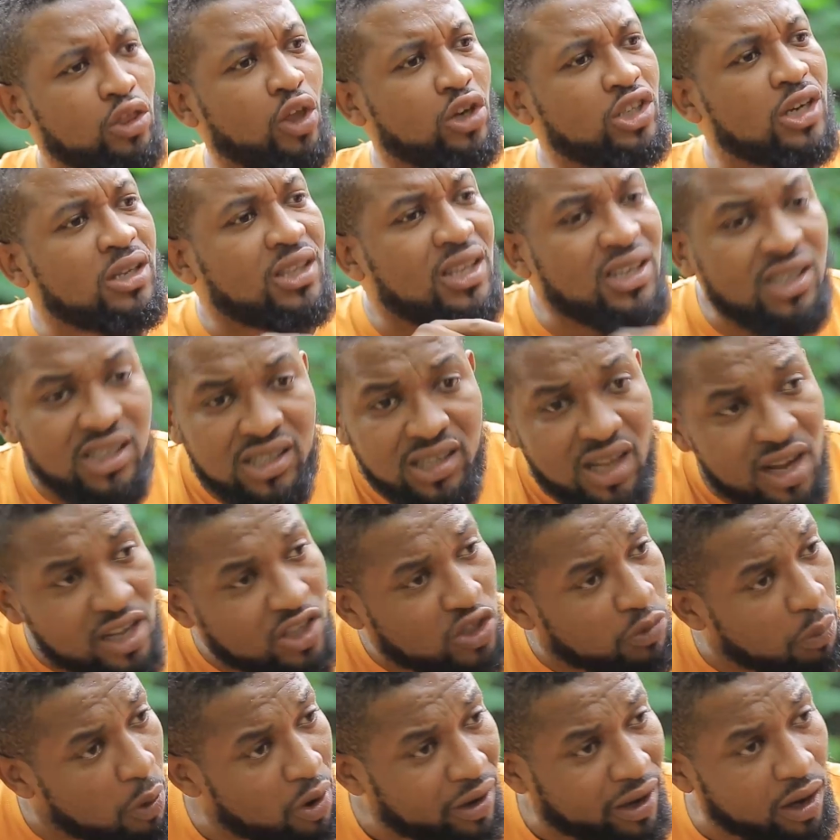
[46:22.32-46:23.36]
Does she think she's in
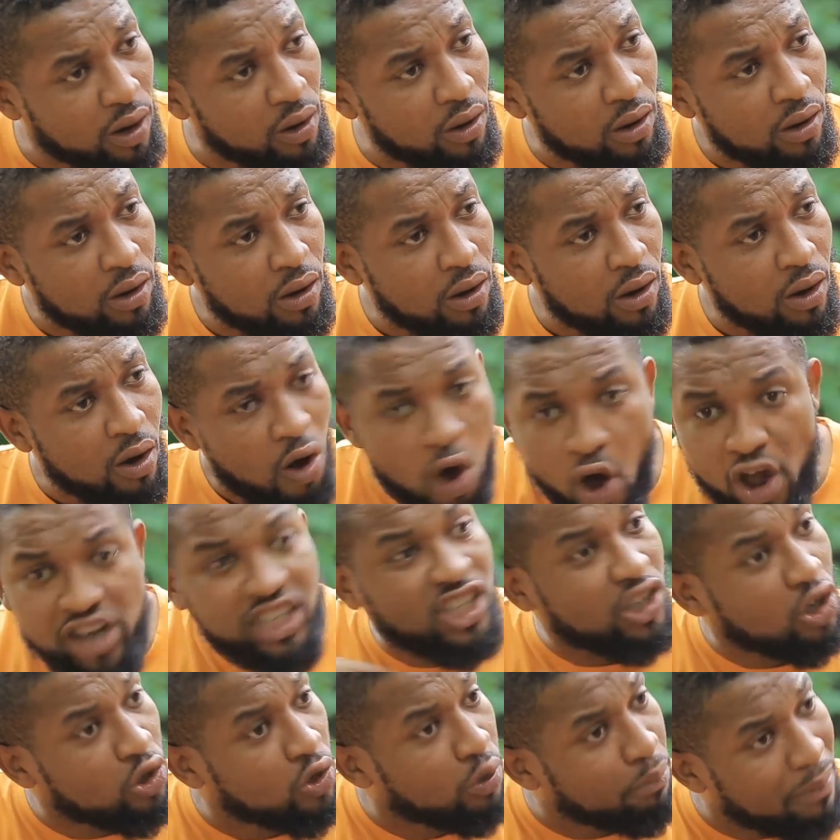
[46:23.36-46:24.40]
a small girl? Or
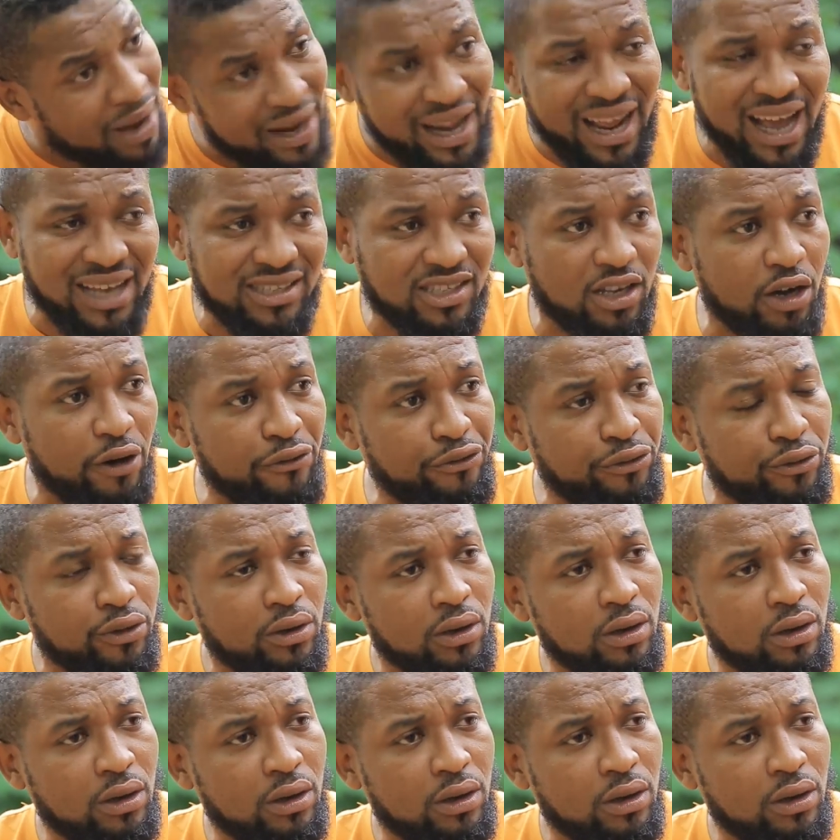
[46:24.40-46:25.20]
is she going to marry herself?